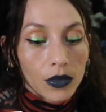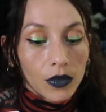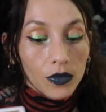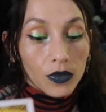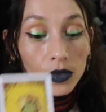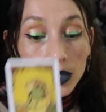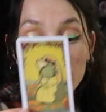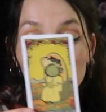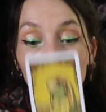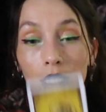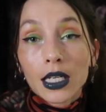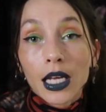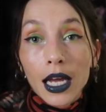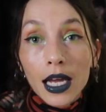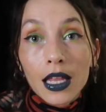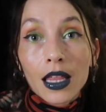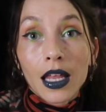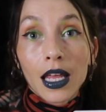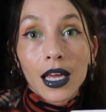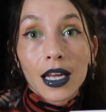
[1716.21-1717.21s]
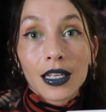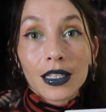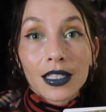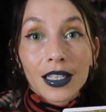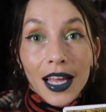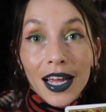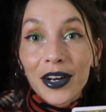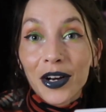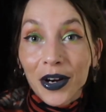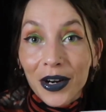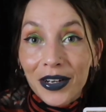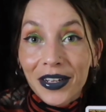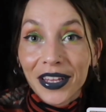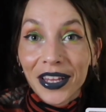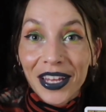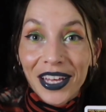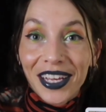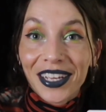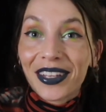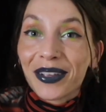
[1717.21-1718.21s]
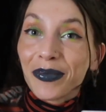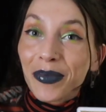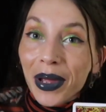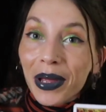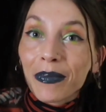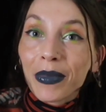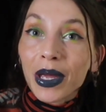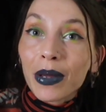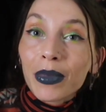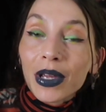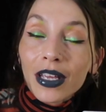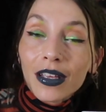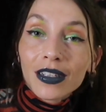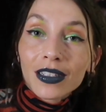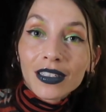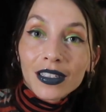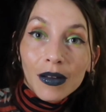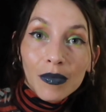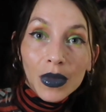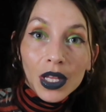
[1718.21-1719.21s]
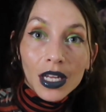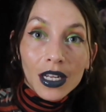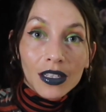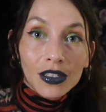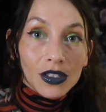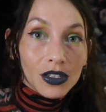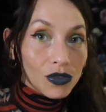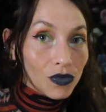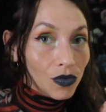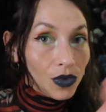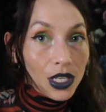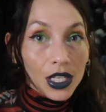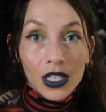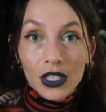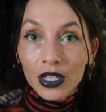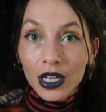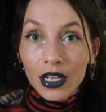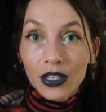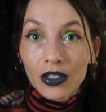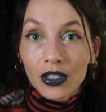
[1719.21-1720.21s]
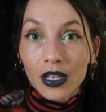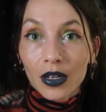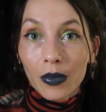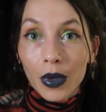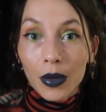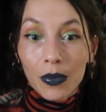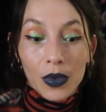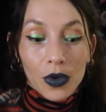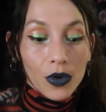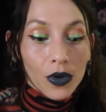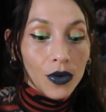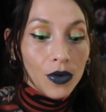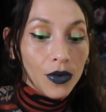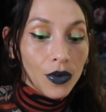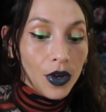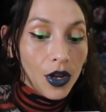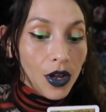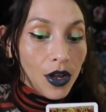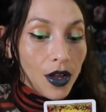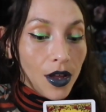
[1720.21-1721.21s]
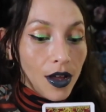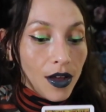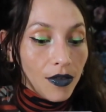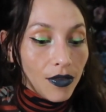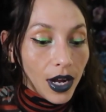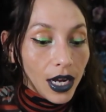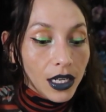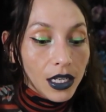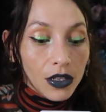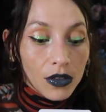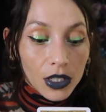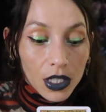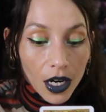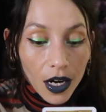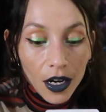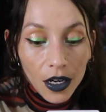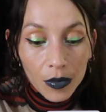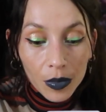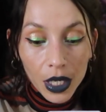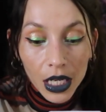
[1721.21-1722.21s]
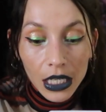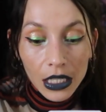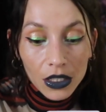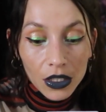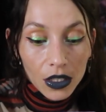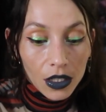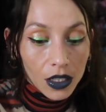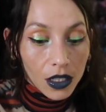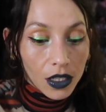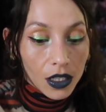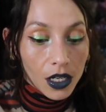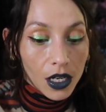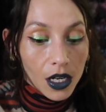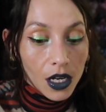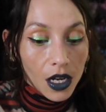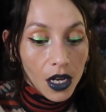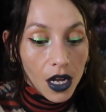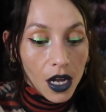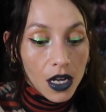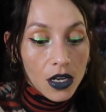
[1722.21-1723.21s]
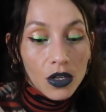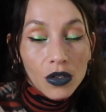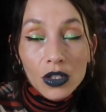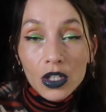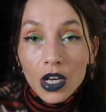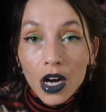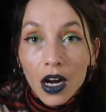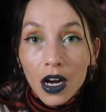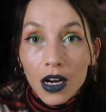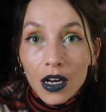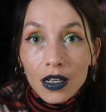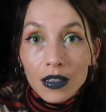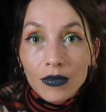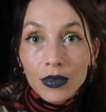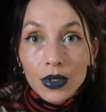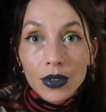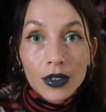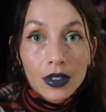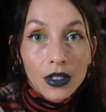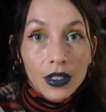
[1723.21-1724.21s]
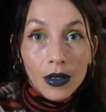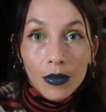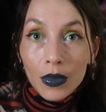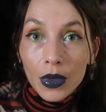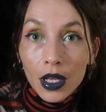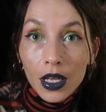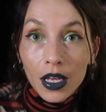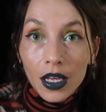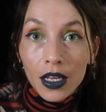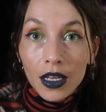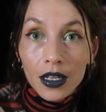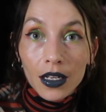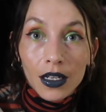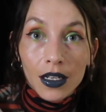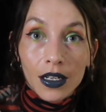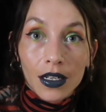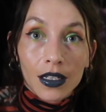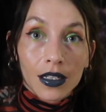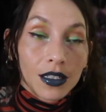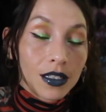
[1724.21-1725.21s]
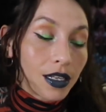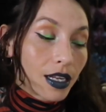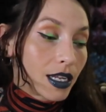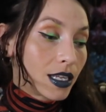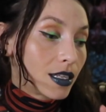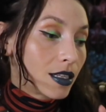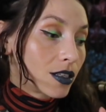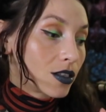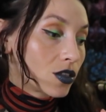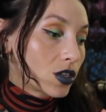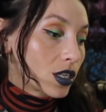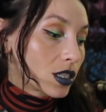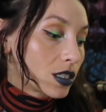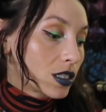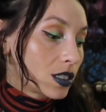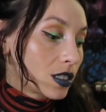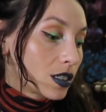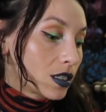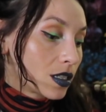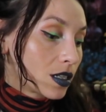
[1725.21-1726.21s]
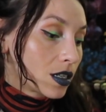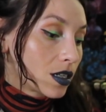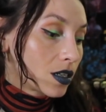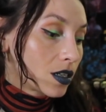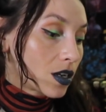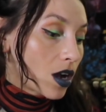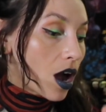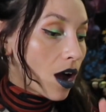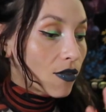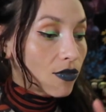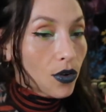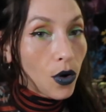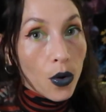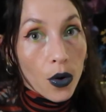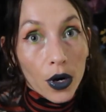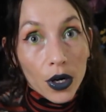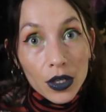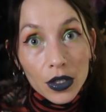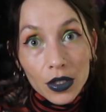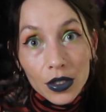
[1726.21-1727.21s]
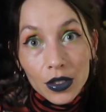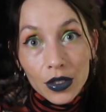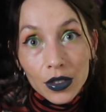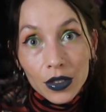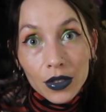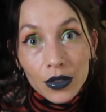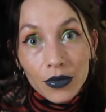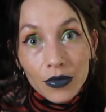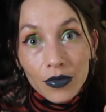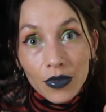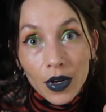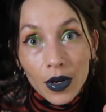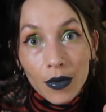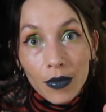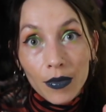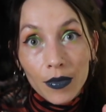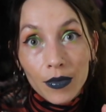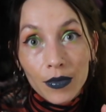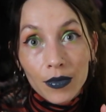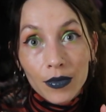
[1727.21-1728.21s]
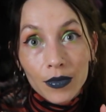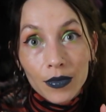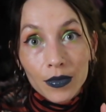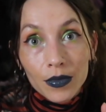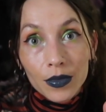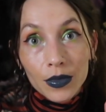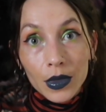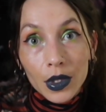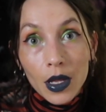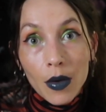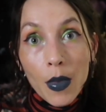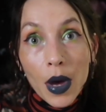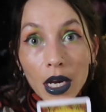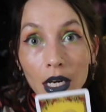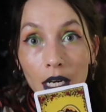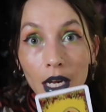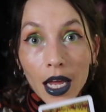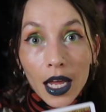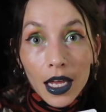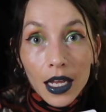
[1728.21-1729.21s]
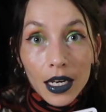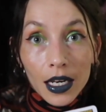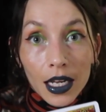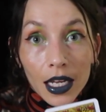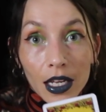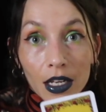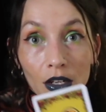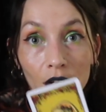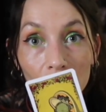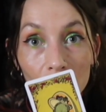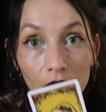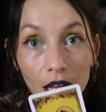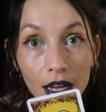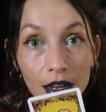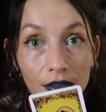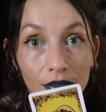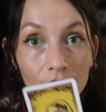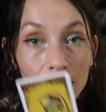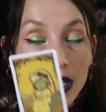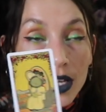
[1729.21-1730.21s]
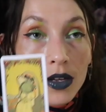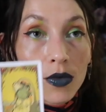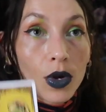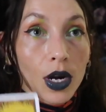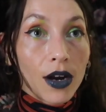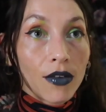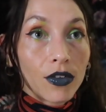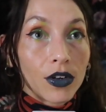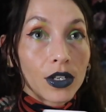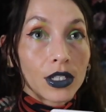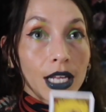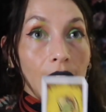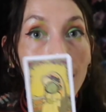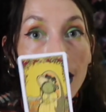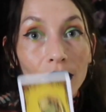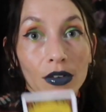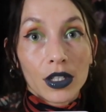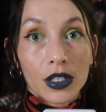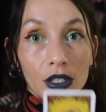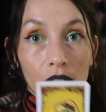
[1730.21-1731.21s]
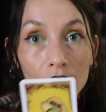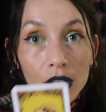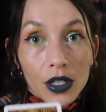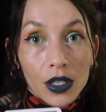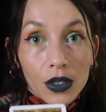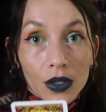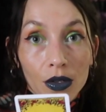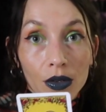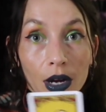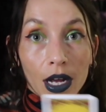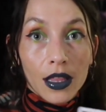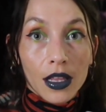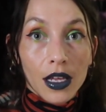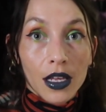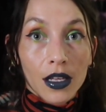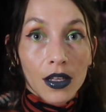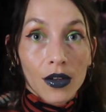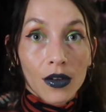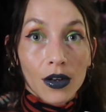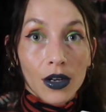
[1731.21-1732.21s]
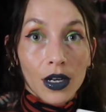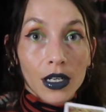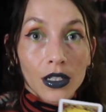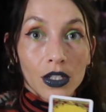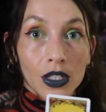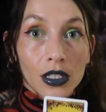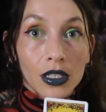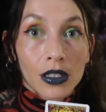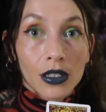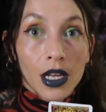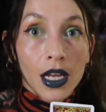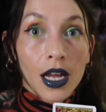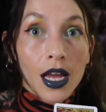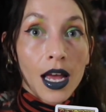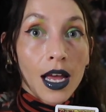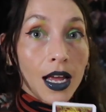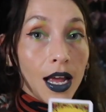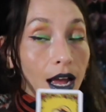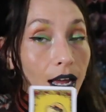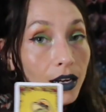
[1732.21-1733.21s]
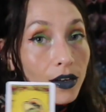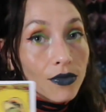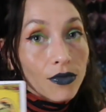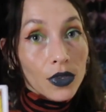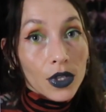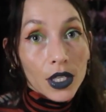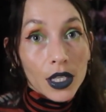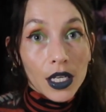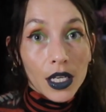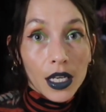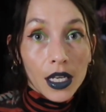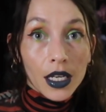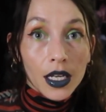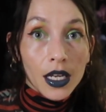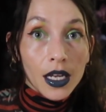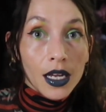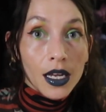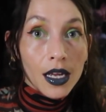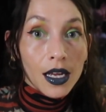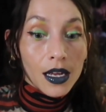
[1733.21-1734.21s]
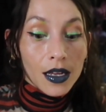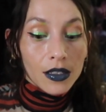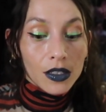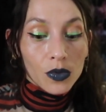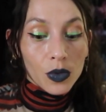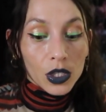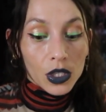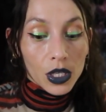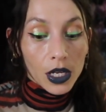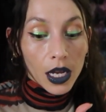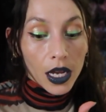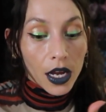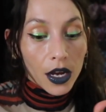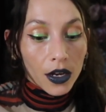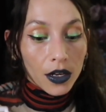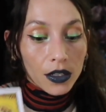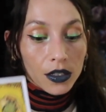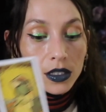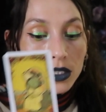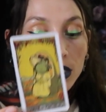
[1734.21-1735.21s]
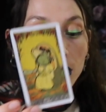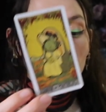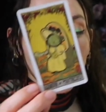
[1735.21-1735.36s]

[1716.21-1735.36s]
really take things lightheartedly. Maybe something is just really changing. Maybe you're finding retirement or a new job. Something is just off course from the mundane in your life, like whatever is average to you. I think you're just kind of really switching gears